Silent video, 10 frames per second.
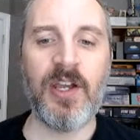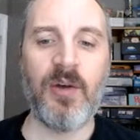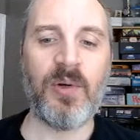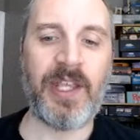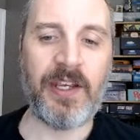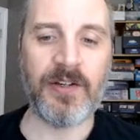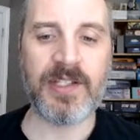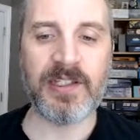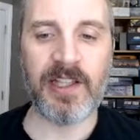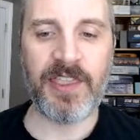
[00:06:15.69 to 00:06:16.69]
Well, here's a
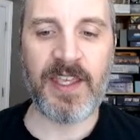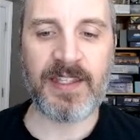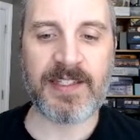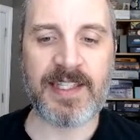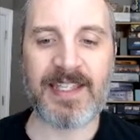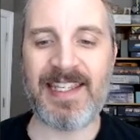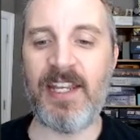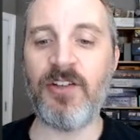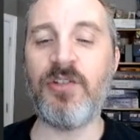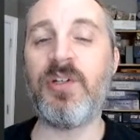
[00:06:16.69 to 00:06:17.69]
little thing that says,
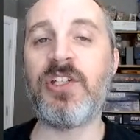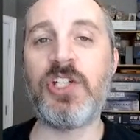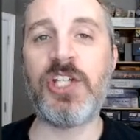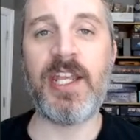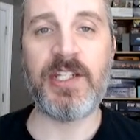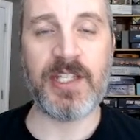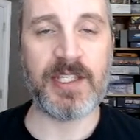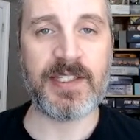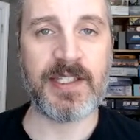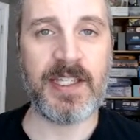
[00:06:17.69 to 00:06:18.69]
here, you can change
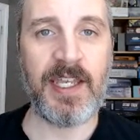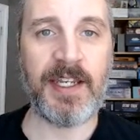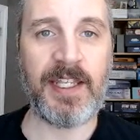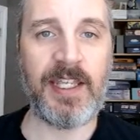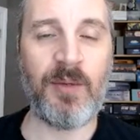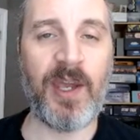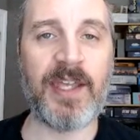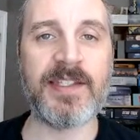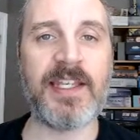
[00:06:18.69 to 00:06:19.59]
this in key ways.